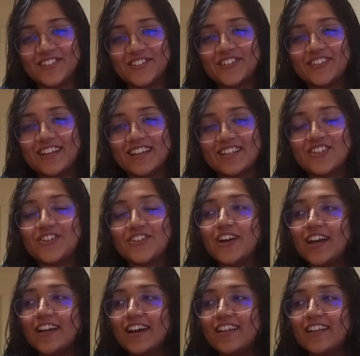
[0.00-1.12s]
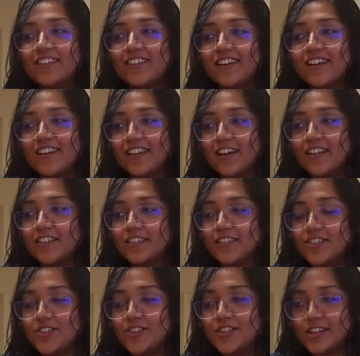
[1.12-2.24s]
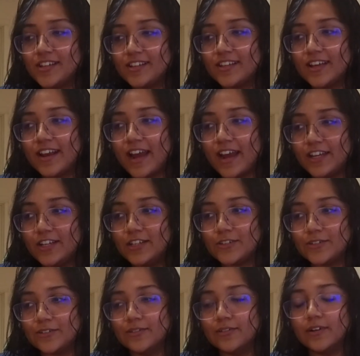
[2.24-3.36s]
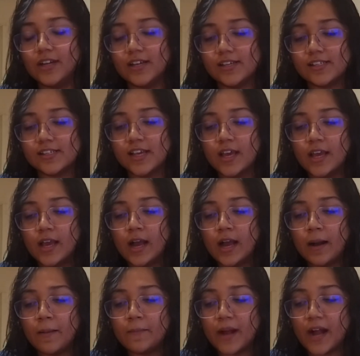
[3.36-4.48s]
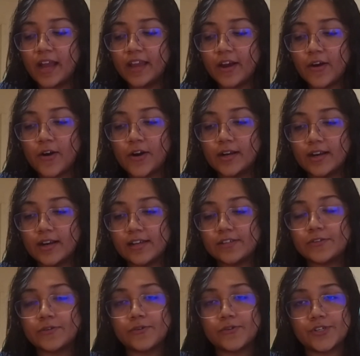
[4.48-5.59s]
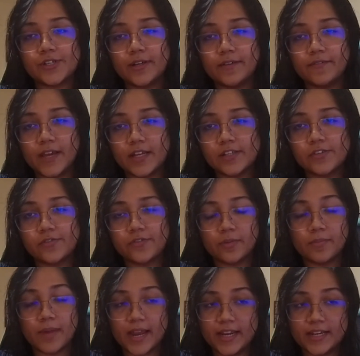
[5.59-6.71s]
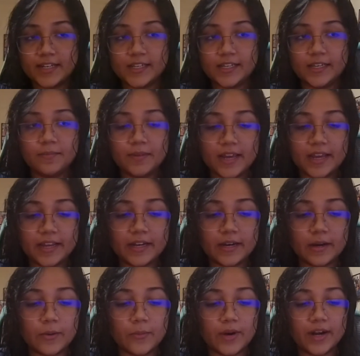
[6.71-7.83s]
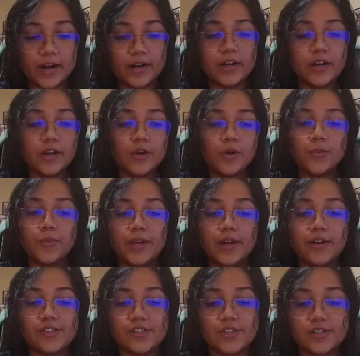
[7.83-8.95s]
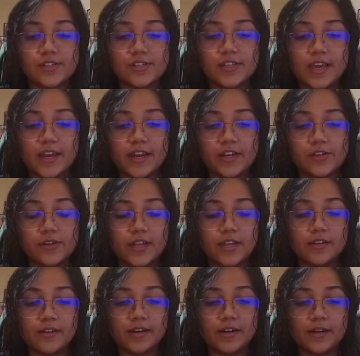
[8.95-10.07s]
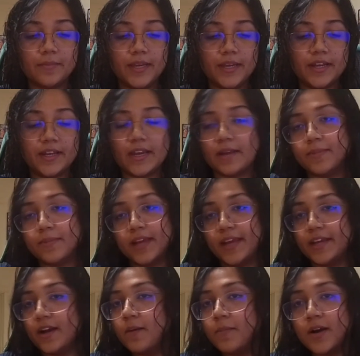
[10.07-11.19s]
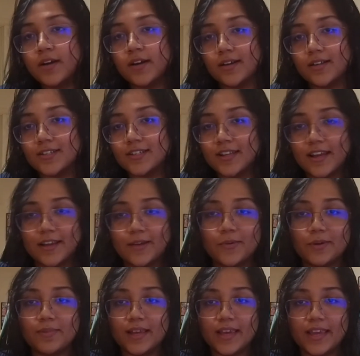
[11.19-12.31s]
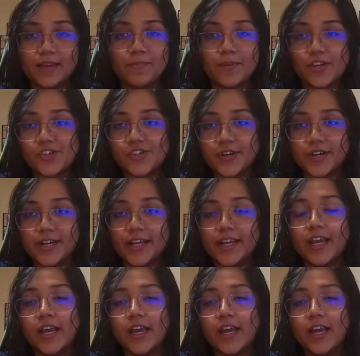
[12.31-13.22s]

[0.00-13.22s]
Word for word: That's, that's true. Another another thing that I do is um, I organize social events for my team, like uh, where we are just getting together in a meeting and playing Among Us, like we're playing Pictionary.